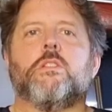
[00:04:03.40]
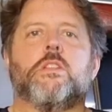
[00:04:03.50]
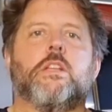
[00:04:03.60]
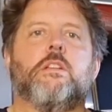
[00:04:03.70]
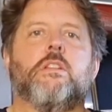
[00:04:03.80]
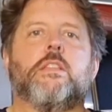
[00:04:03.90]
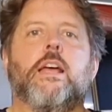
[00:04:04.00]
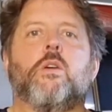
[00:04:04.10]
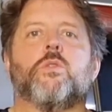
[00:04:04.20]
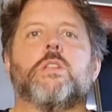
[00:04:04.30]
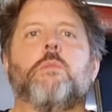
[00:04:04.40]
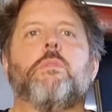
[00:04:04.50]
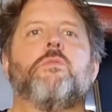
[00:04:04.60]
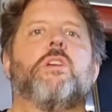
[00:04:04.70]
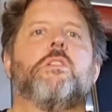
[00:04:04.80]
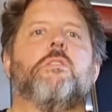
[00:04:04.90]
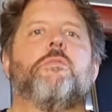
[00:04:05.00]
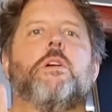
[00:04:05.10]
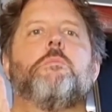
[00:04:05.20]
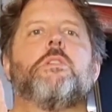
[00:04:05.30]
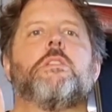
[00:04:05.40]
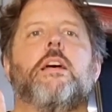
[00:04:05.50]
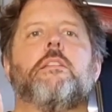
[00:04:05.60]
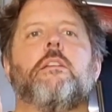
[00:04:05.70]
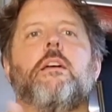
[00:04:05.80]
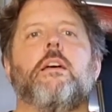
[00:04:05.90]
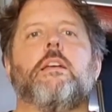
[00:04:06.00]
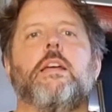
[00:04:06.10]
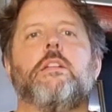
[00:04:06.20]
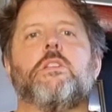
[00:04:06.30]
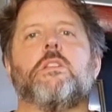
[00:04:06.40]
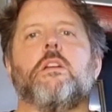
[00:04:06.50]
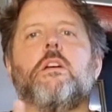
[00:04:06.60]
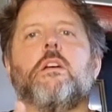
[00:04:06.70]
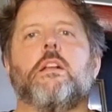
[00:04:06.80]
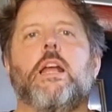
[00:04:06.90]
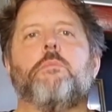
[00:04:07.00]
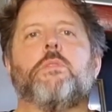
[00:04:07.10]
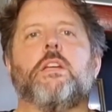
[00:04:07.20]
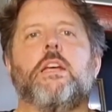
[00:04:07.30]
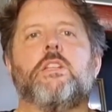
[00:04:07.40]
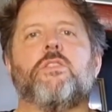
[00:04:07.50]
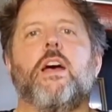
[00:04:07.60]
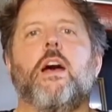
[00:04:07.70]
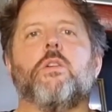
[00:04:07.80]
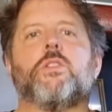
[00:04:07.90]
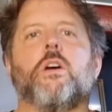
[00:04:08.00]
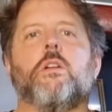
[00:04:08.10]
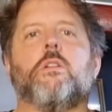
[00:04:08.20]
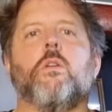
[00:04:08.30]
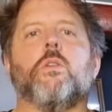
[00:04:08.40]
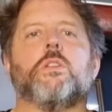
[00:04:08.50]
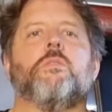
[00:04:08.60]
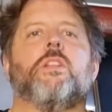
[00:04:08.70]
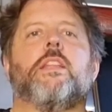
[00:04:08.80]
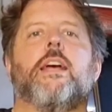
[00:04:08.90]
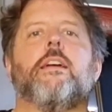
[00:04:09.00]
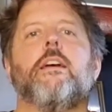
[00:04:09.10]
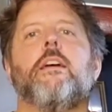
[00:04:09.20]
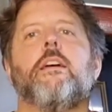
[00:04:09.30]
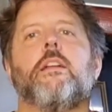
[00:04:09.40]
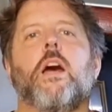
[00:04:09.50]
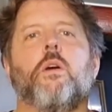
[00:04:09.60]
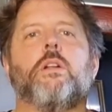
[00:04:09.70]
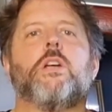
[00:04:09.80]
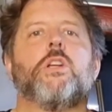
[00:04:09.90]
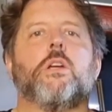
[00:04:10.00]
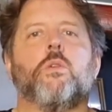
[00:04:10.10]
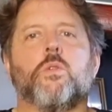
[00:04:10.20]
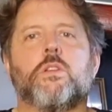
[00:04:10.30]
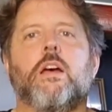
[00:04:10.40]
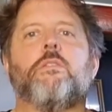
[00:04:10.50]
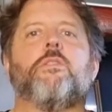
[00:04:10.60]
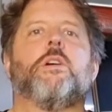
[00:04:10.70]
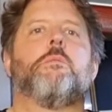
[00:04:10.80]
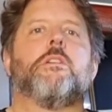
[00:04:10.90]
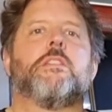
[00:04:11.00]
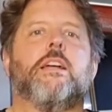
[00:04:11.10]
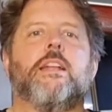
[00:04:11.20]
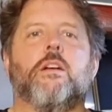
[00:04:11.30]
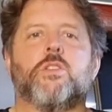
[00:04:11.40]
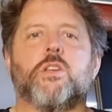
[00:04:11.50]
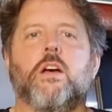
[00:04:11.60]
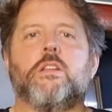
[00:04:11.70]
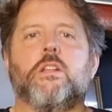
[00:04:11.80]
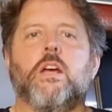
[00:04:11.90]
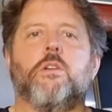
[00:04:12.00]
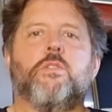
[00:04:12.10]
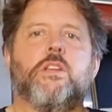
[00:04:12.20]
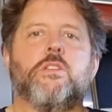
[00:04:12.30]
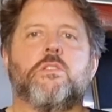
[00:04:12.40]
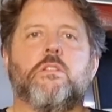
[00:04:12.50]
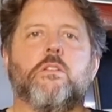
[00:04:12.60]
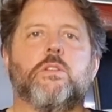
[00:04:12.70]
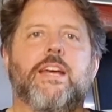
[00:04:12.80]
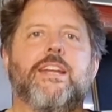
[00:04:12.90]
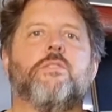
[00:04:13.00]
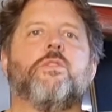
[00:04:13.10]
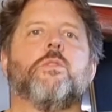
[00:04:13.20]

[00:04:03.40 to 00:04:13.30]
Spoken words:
sitting in the tank, or sometimes had your thermostat clamped against the outside glass of a tank. Nowadays you can also have a thermostat outside. You know, these little nano